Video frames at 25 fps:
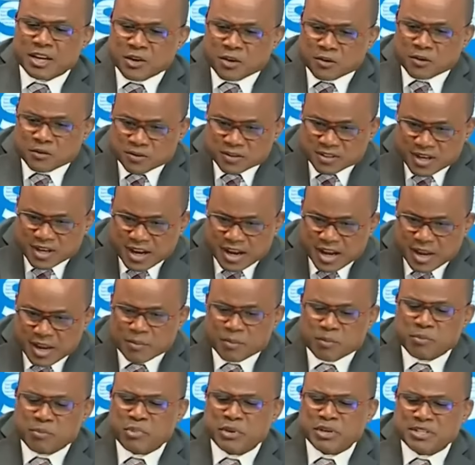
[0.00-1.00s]
enough
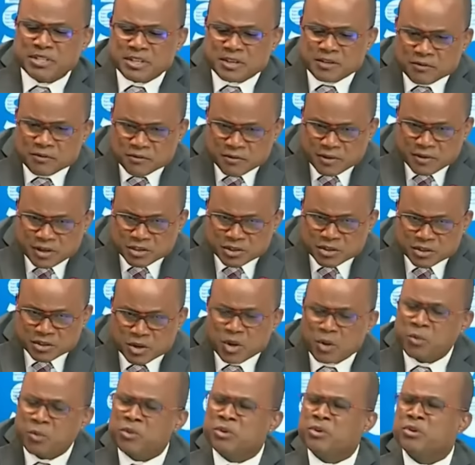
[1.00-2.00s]
time pressing
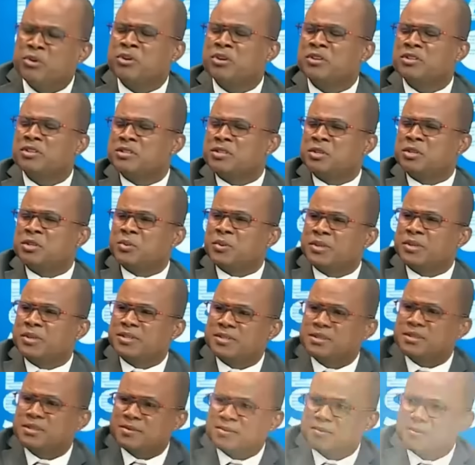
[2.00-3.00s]
flesh with your
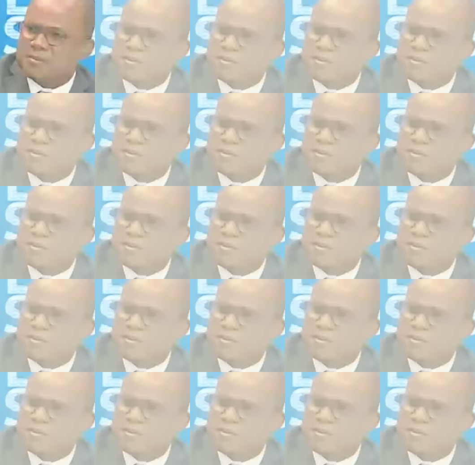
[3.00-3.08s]
constituents?